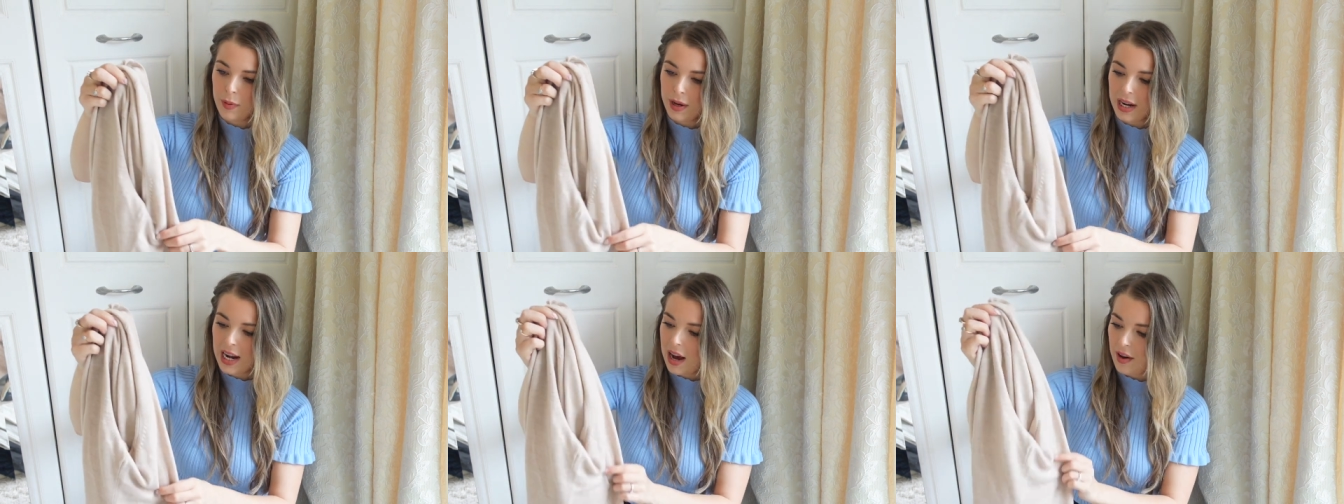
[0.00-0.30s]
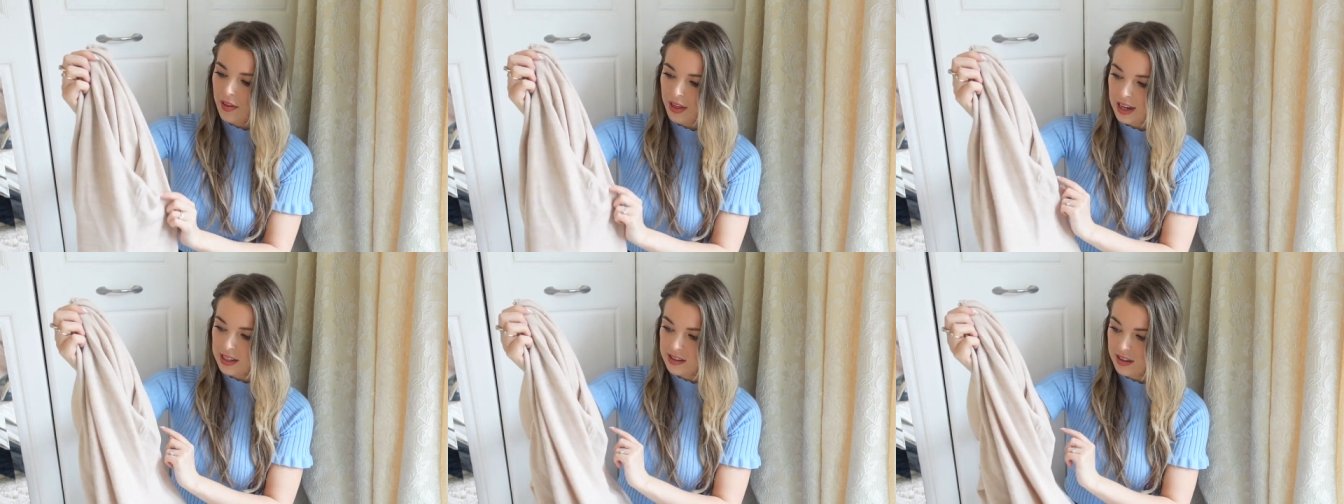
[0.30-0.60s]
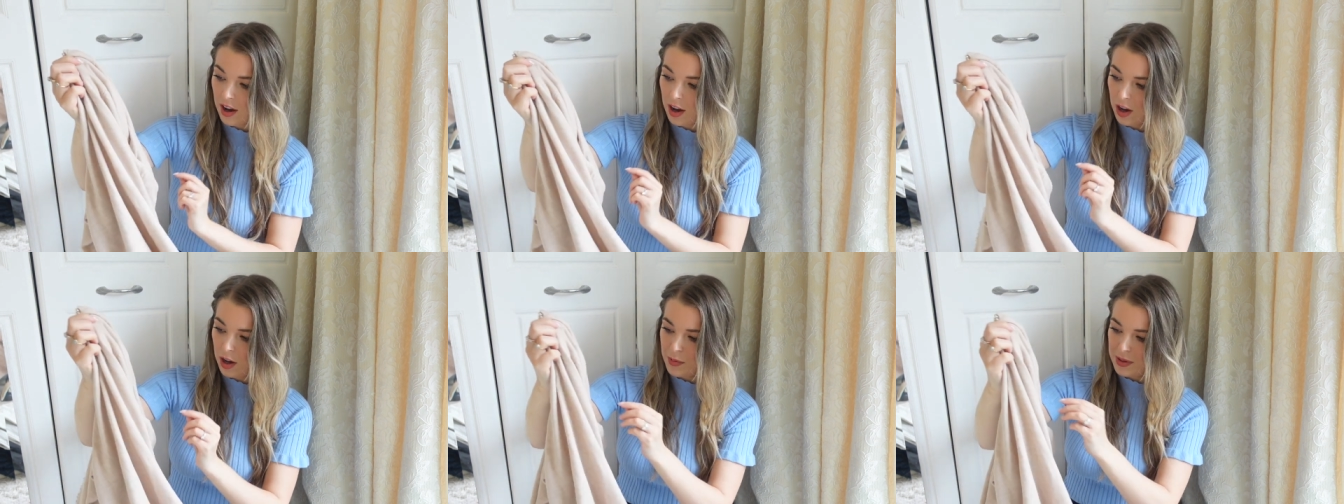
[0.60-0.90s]
but now that it's
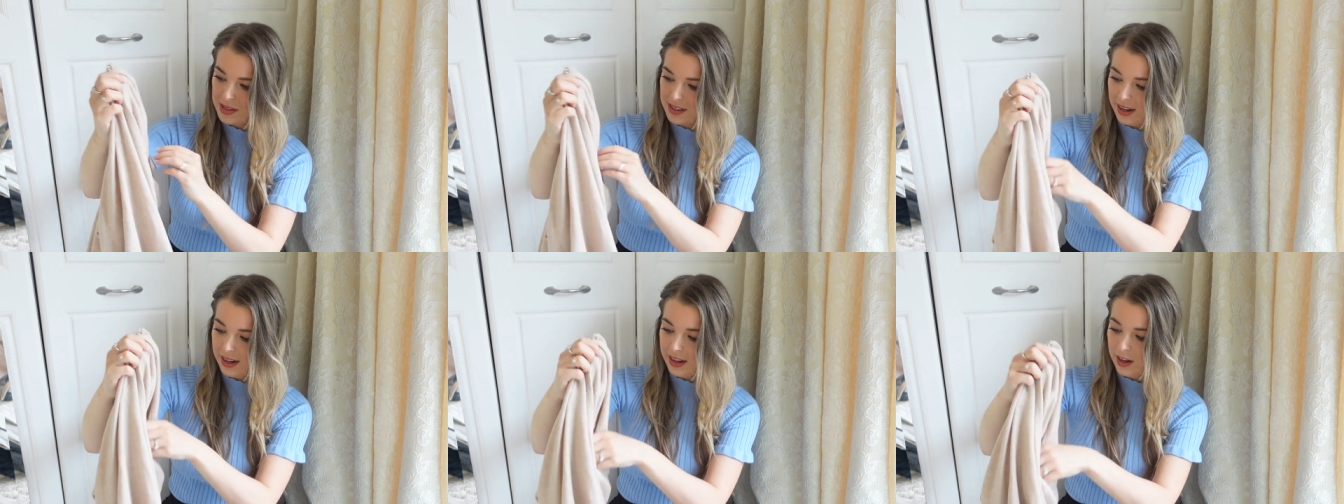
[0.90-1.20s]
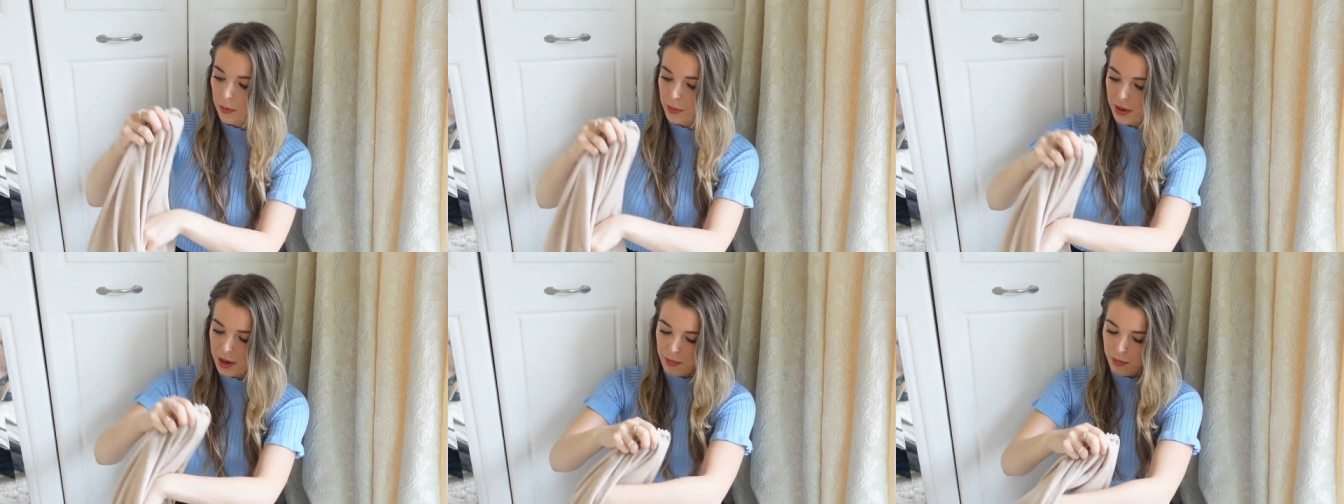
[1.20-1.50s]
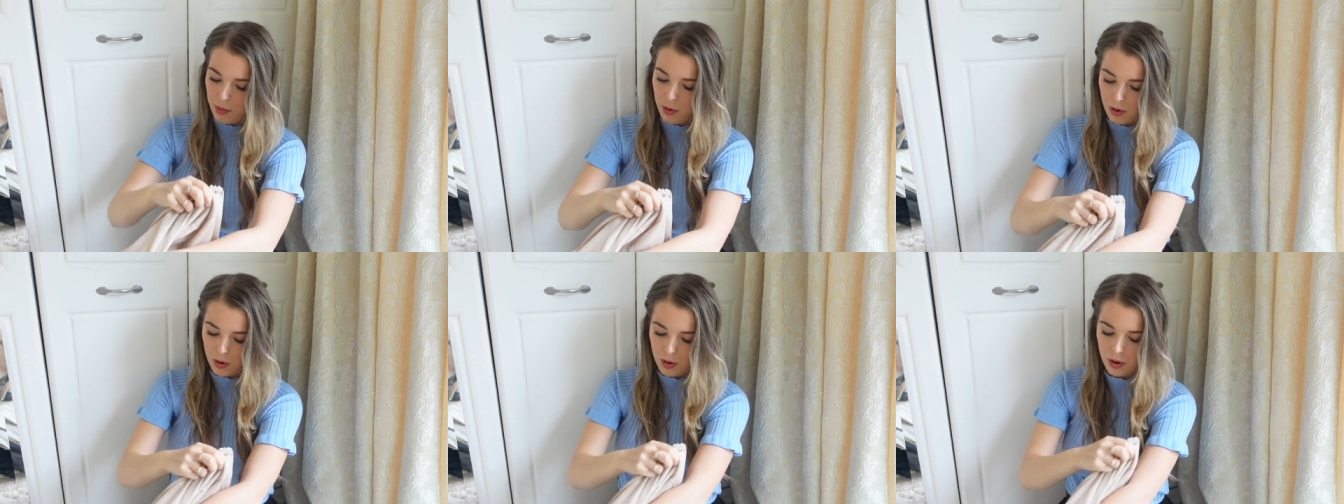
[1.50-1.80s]
home, it's a little bit
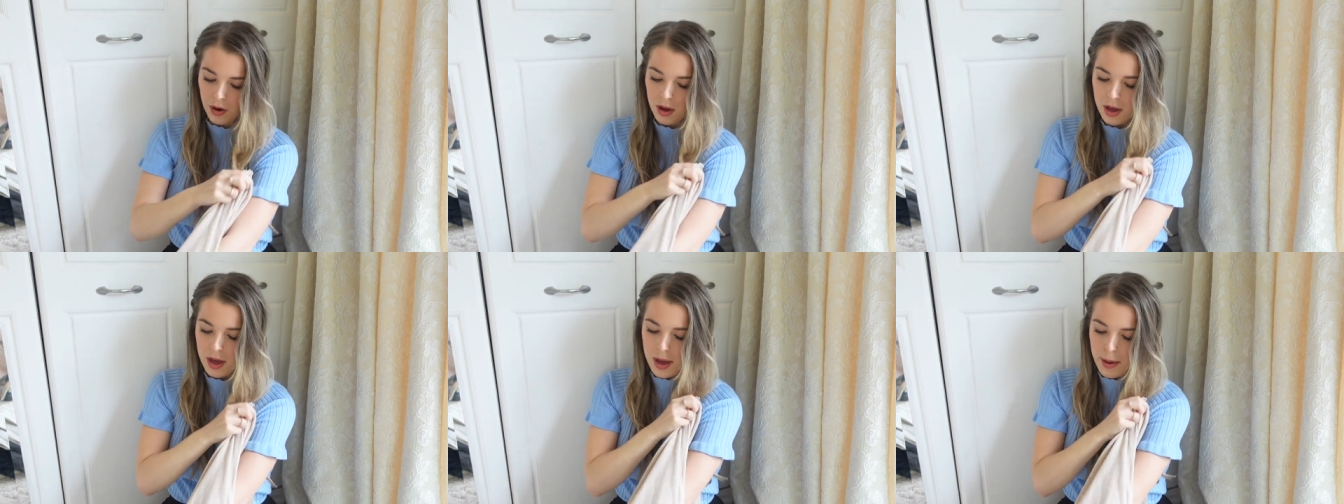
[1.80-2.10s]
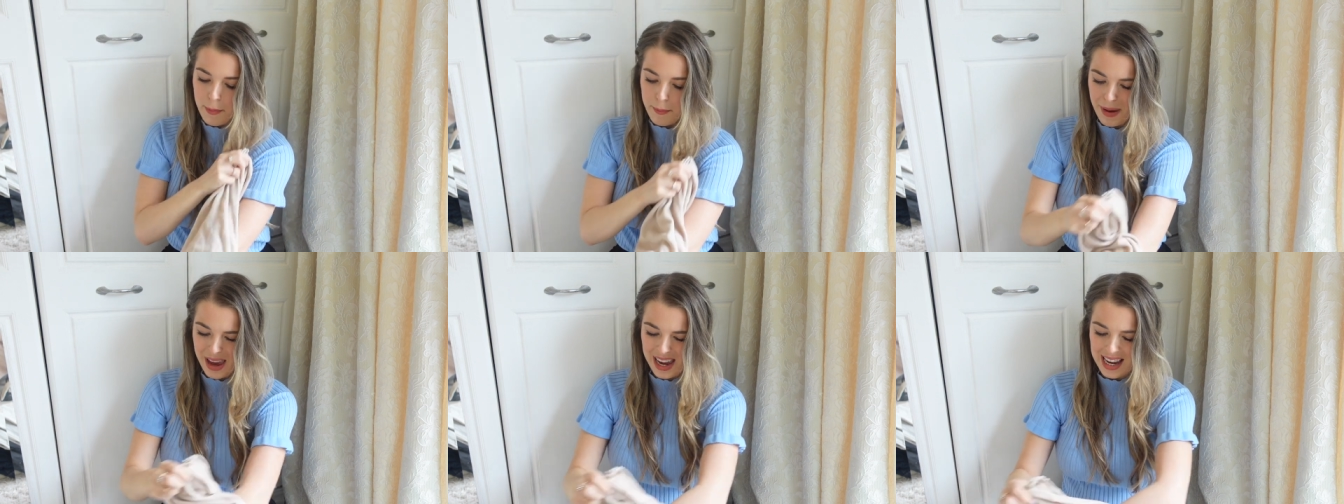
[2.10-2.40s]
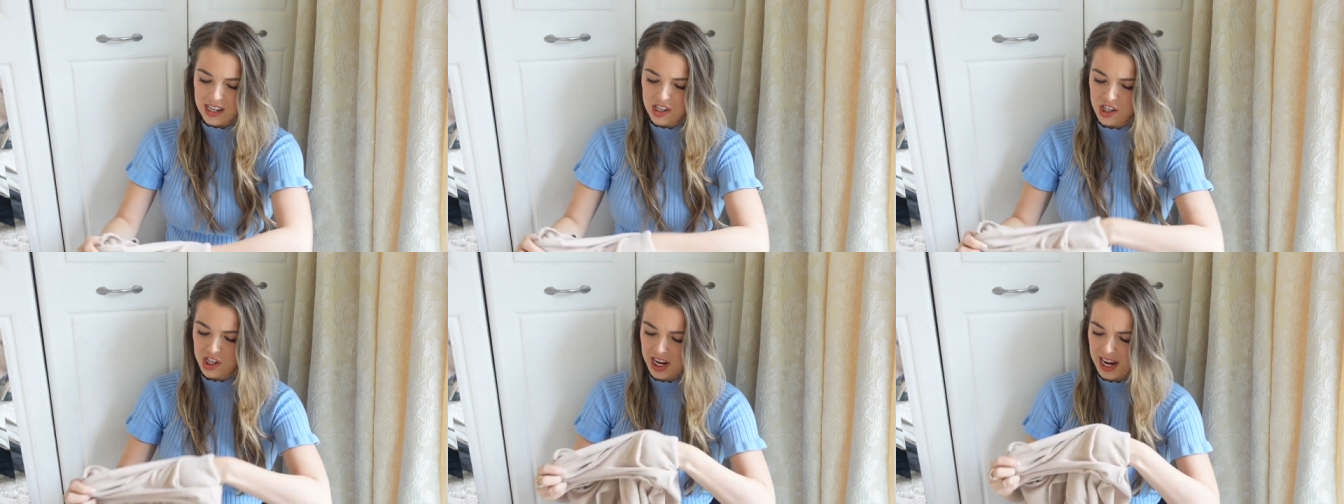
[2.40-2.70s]
more
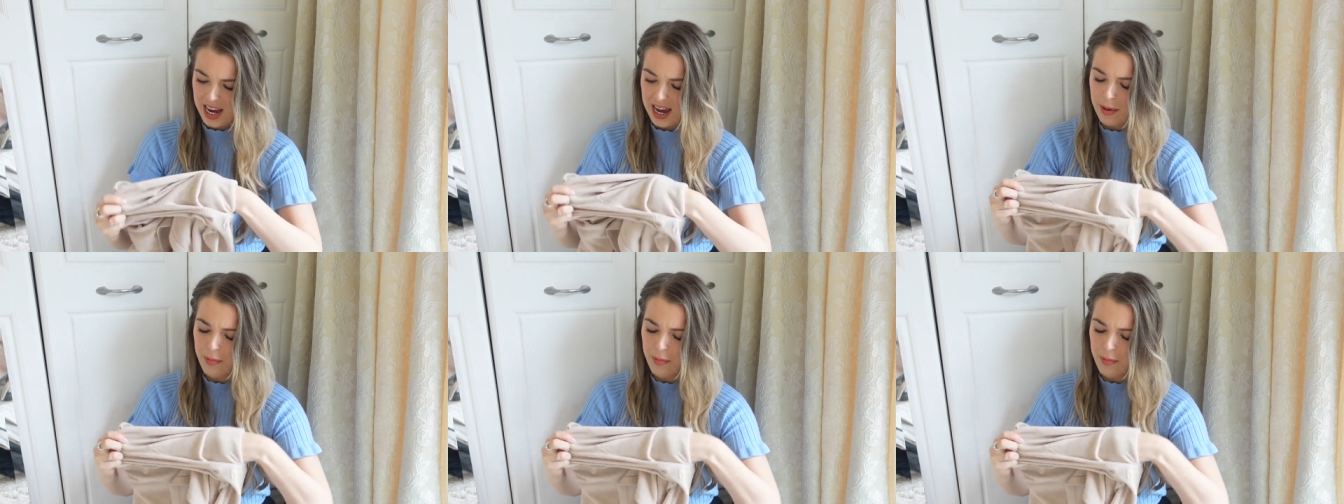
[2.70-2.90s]
beigey.